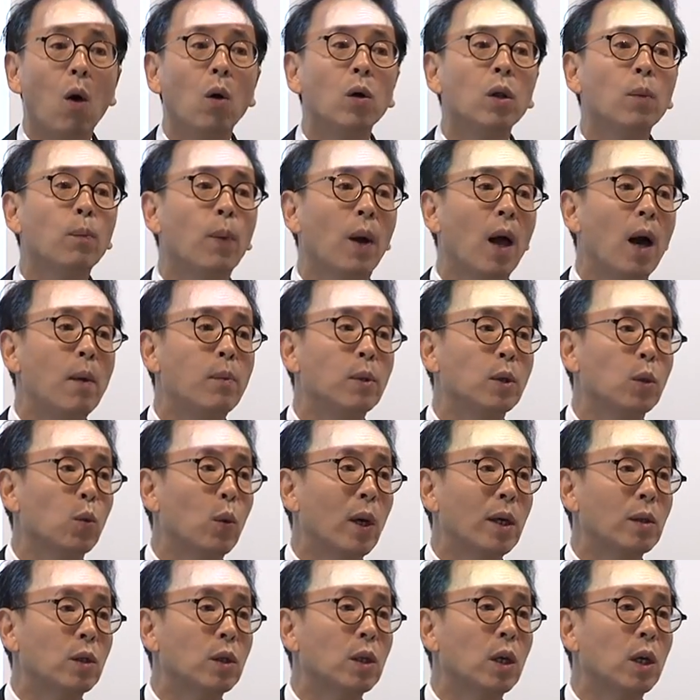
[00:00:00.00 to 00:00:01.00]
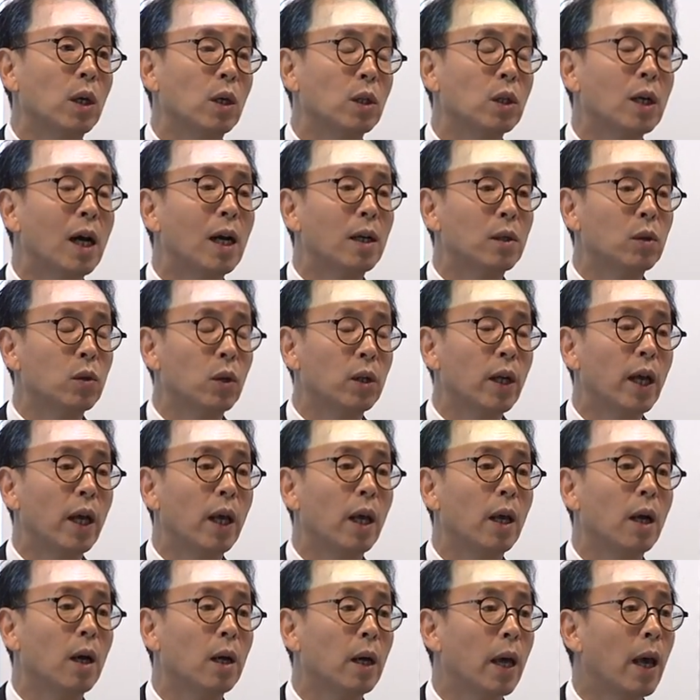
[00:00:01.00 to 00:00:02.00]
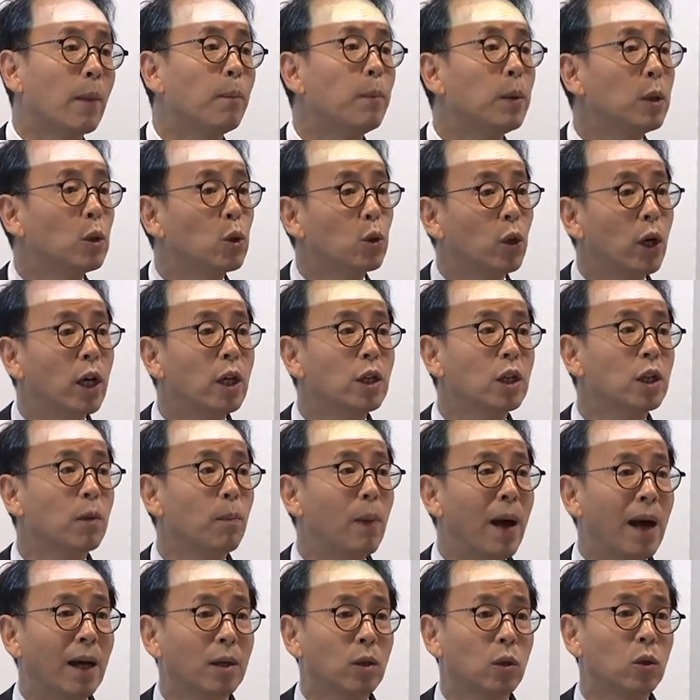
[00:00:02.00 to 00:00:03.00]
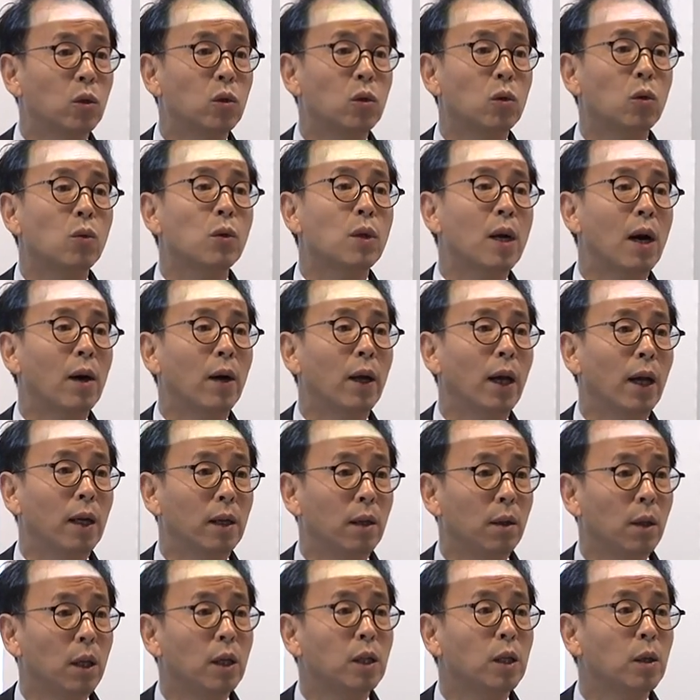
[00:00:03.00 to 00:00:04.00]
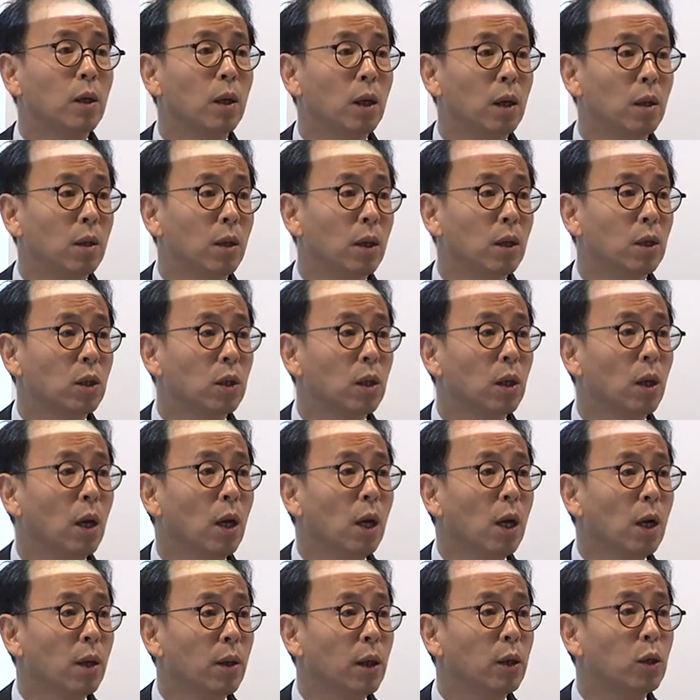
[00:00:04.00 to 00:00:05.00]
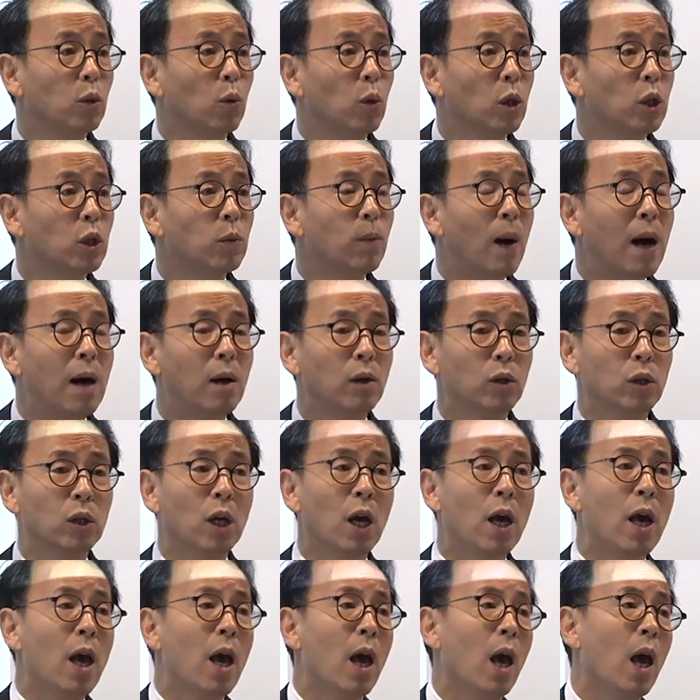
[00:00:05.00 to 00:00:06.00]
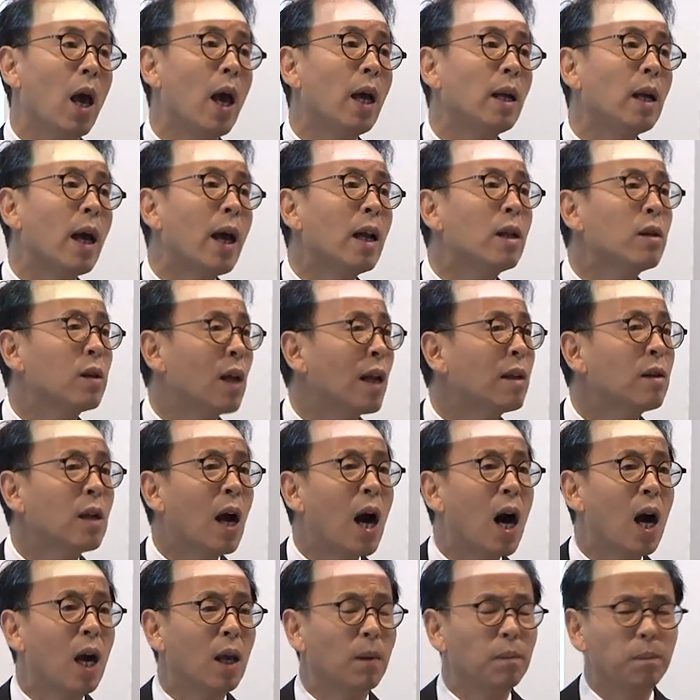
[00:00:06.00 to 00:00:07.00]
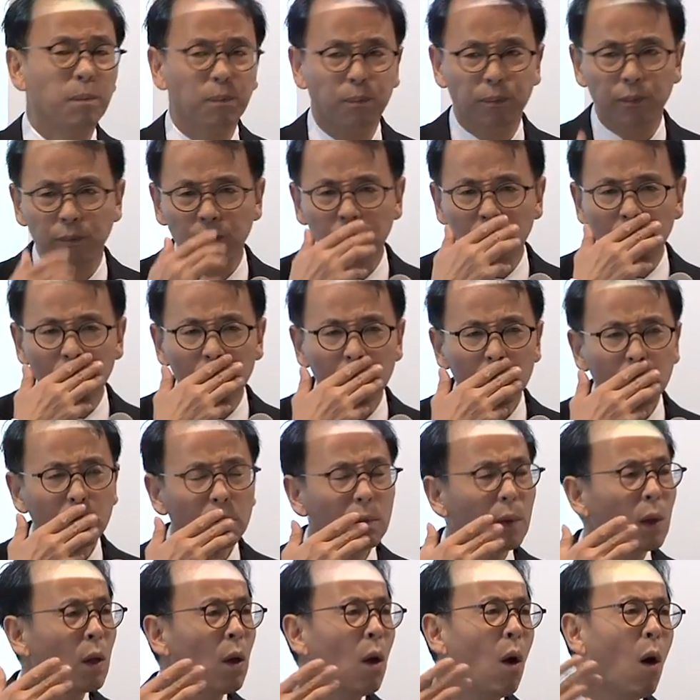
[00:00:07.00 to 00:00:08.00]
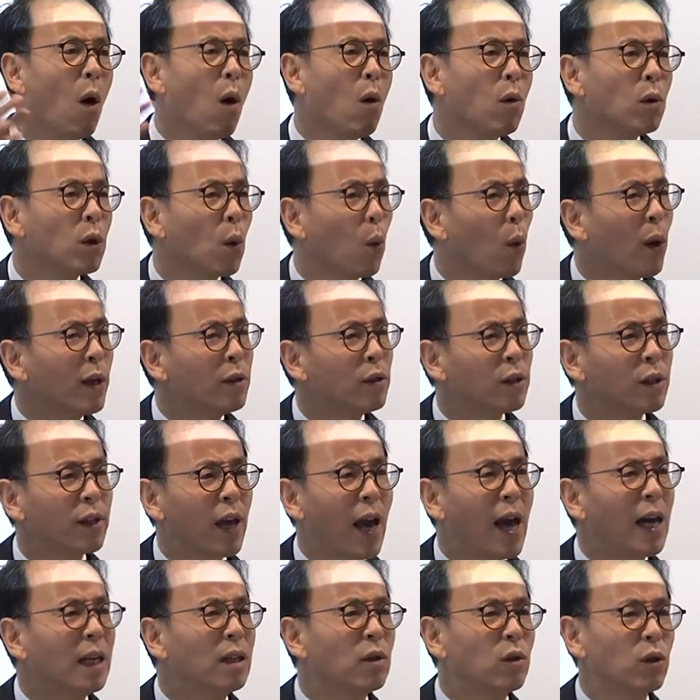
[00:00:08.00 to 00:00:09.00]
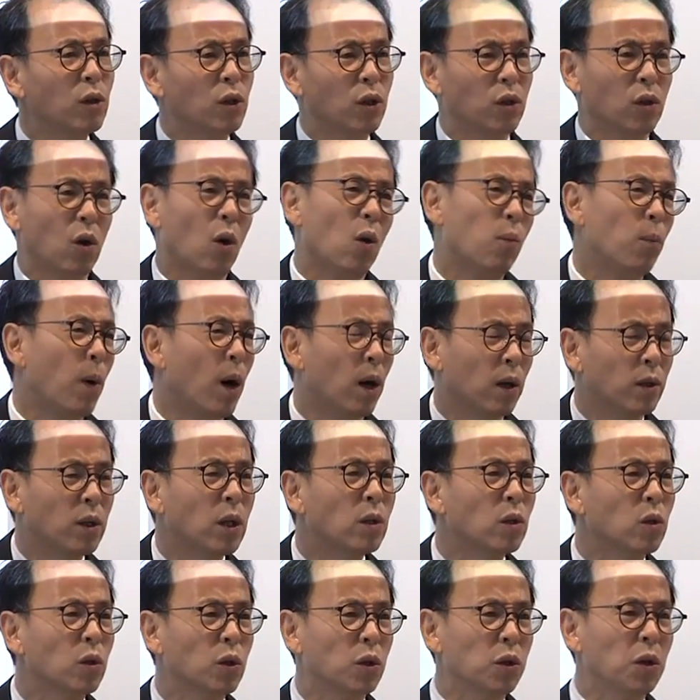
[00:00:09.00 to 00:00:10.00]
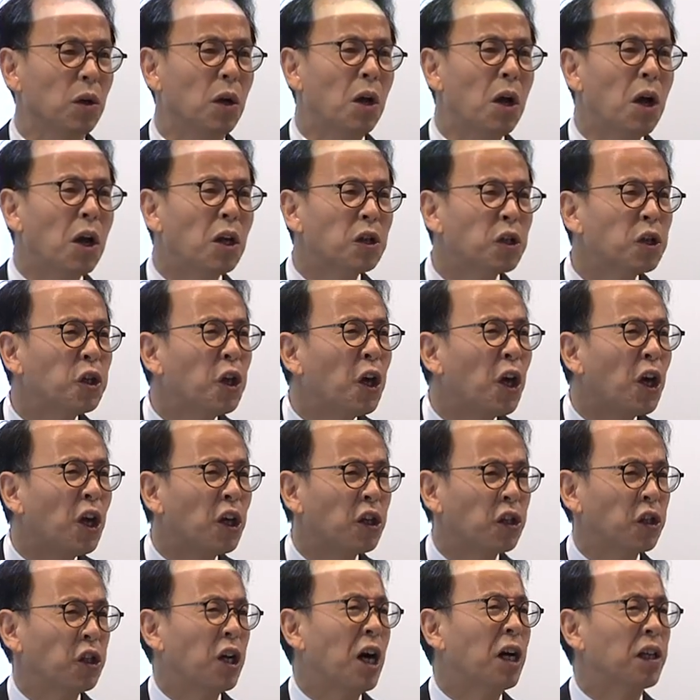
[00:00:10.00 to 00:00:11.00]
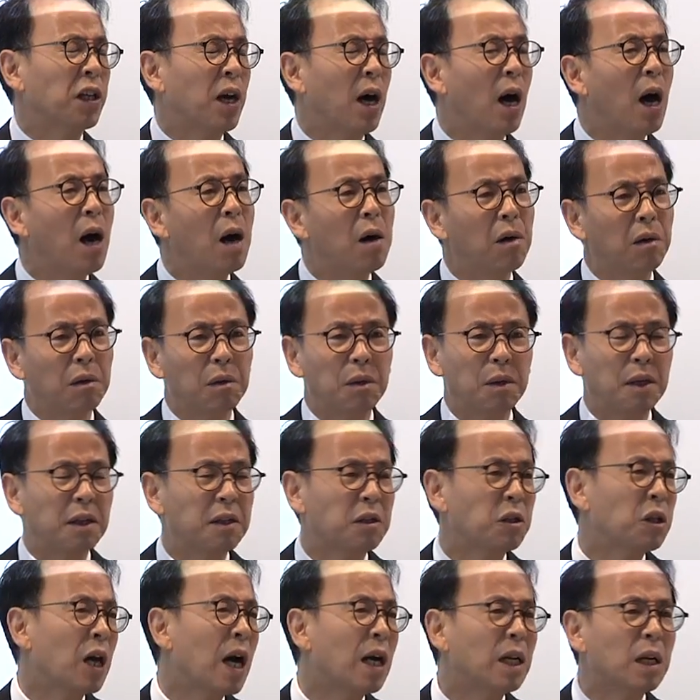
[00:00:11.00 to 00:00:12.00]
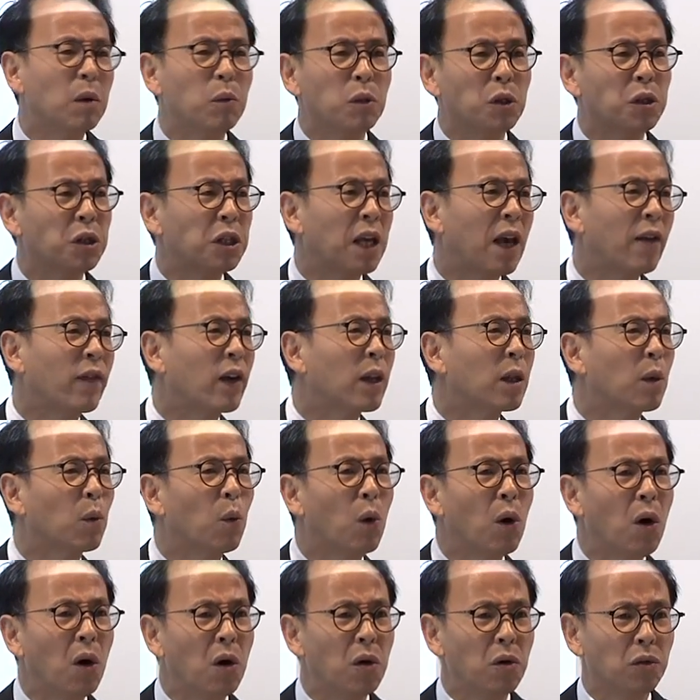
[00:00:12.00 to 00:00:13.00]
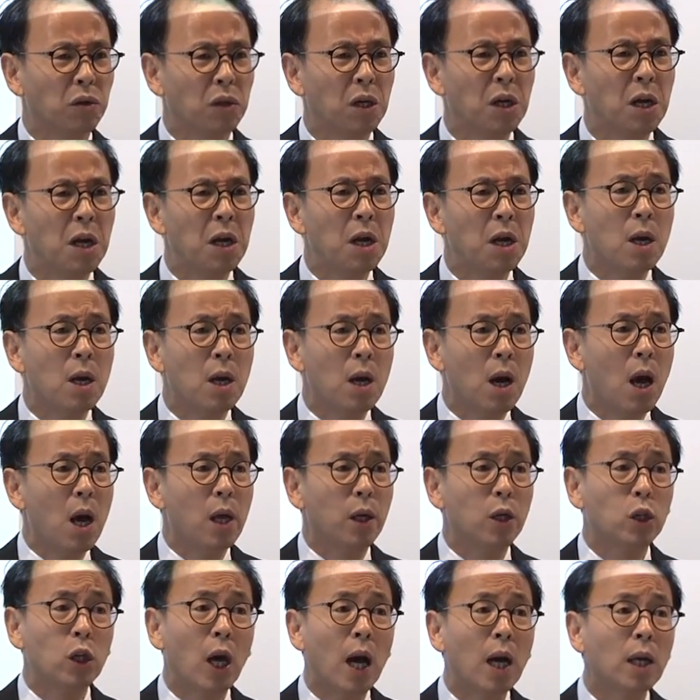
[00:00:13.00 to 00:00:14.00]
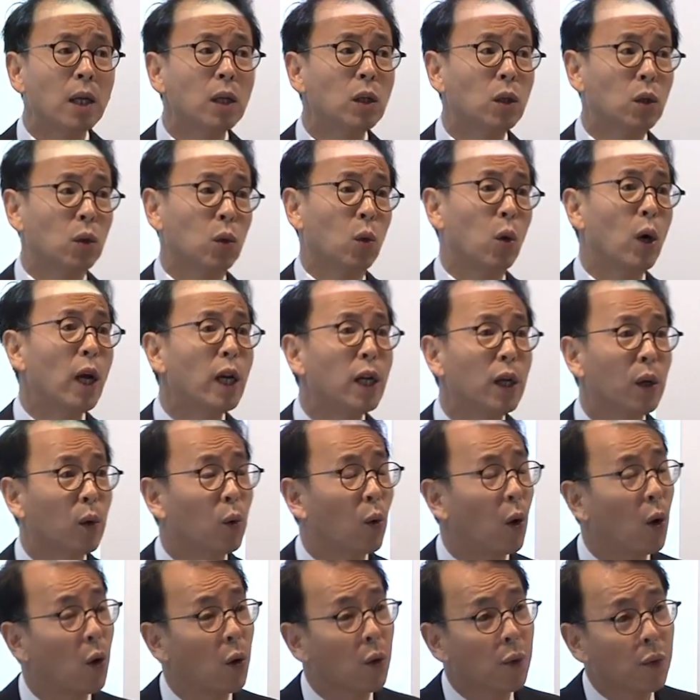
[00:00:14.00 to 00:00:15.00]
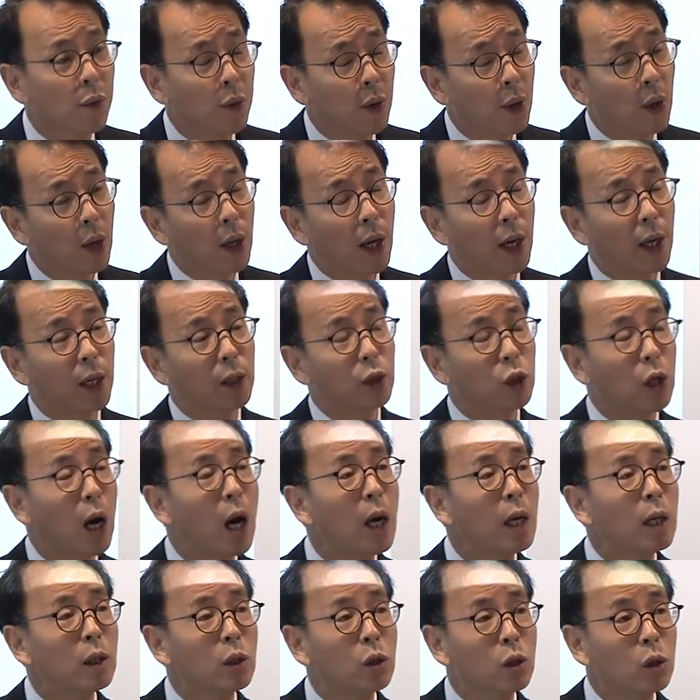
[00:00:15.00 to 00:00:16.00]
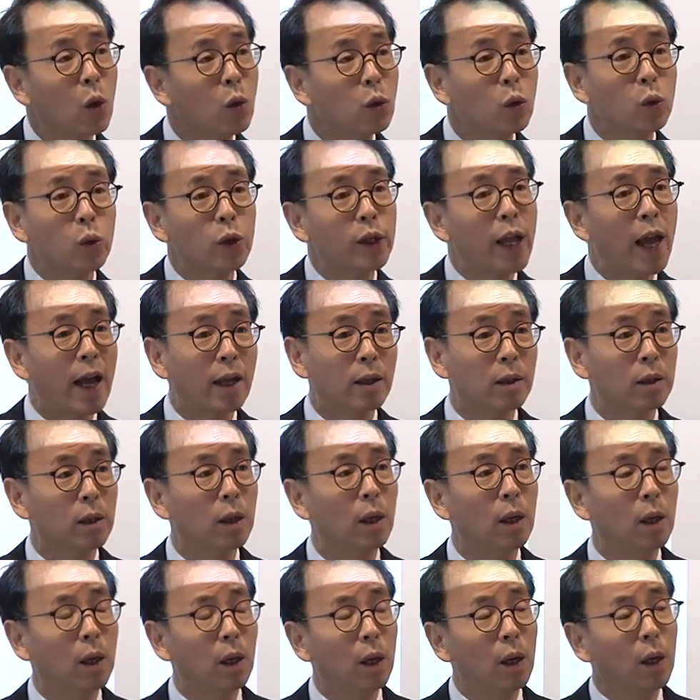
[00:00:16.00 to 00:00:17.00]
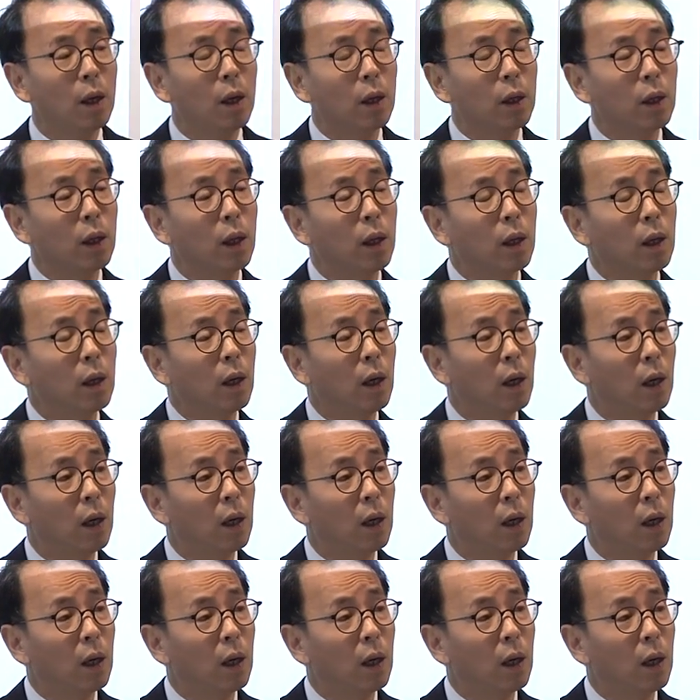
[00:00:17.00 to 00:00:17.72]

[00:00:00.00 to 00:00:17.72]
the problems we're seeing in China today can be traced back to 2008. This response, and at that time, all the Western analysts or politicians cheered China on, said China was saving the world, and Chinese credit growth, like China's total debt in